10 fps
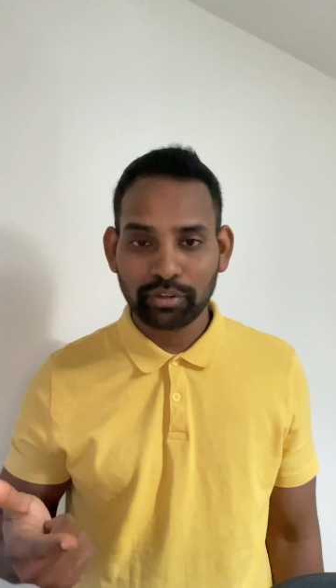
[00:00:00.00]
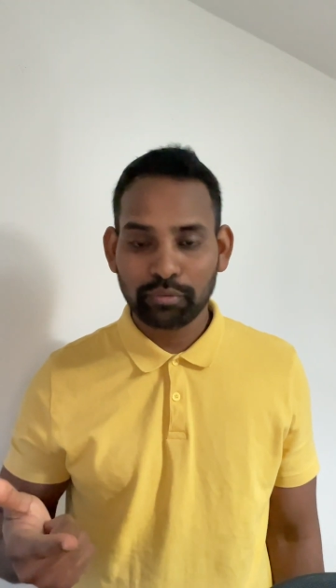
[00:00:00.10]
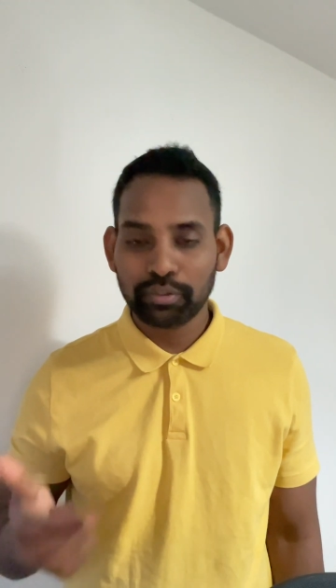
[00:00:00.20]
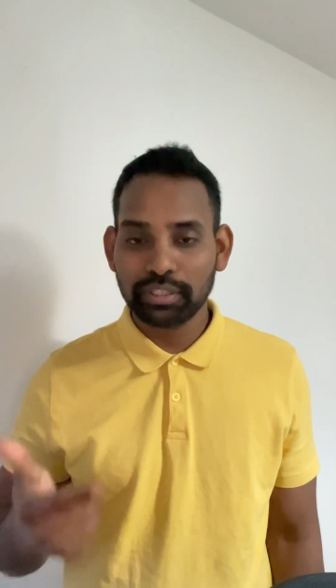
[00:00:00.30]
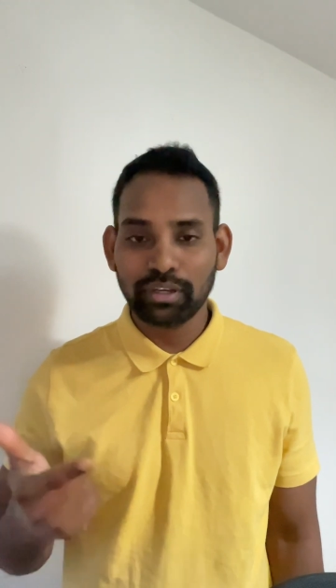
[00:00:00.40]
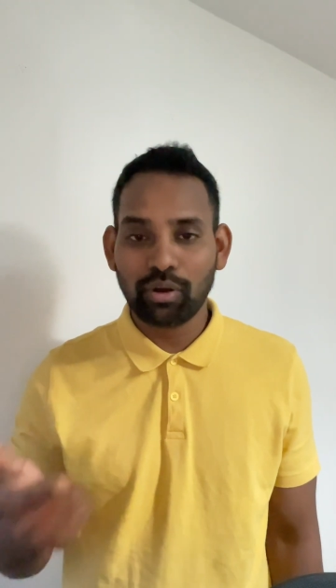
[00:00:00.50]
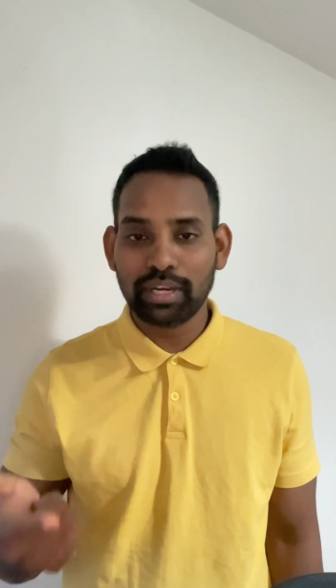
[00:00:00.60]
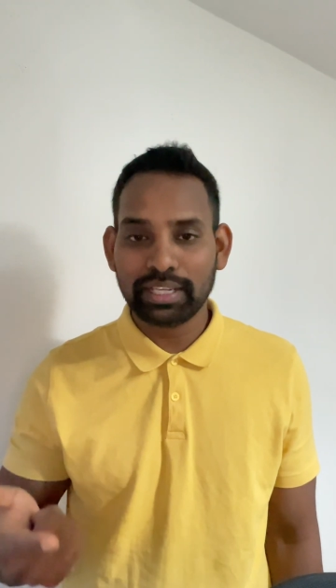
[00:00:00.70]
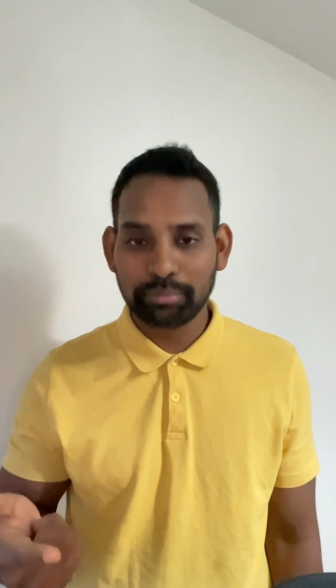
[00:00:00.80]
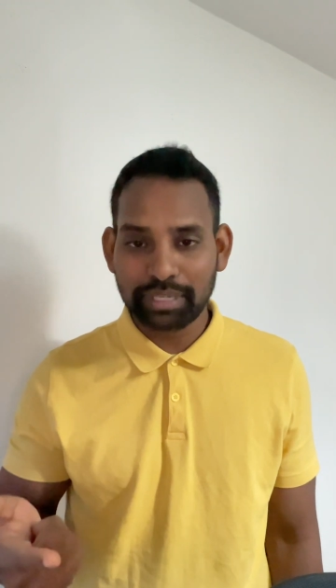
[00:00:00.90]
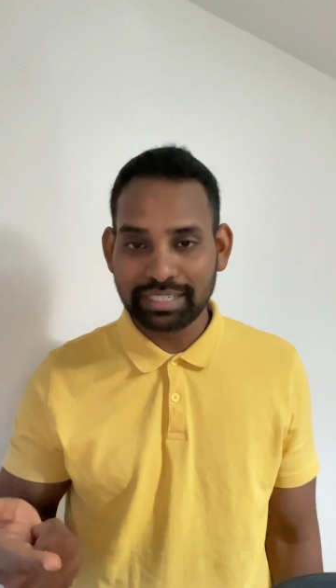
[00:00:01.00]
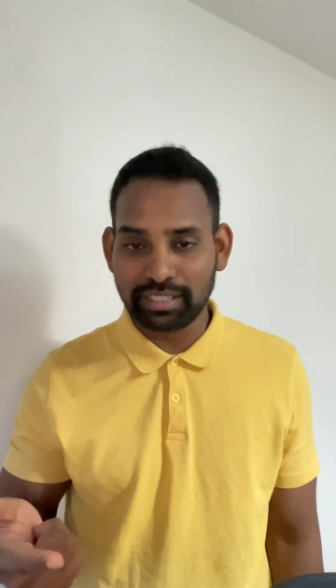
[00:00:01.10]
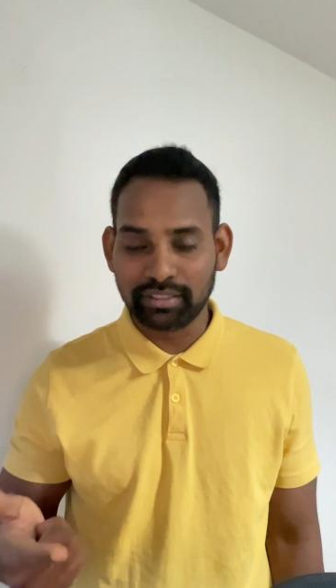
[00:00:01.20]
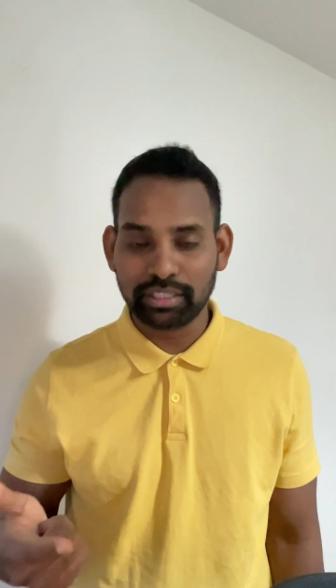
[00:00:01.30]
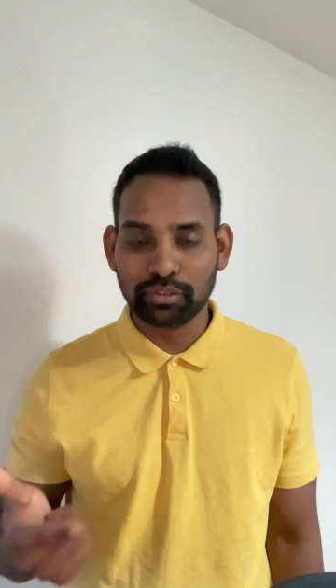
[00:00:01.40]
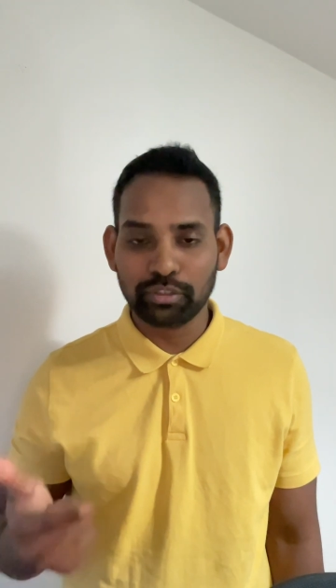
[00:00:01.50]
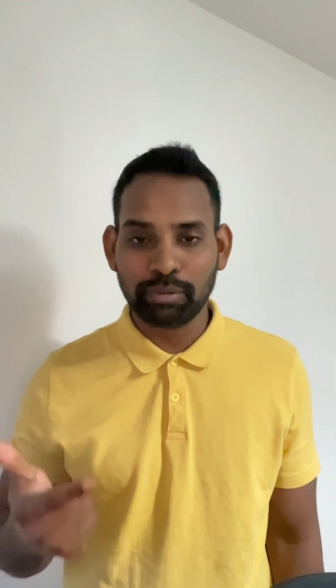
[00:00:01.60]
for the online meeting, it could be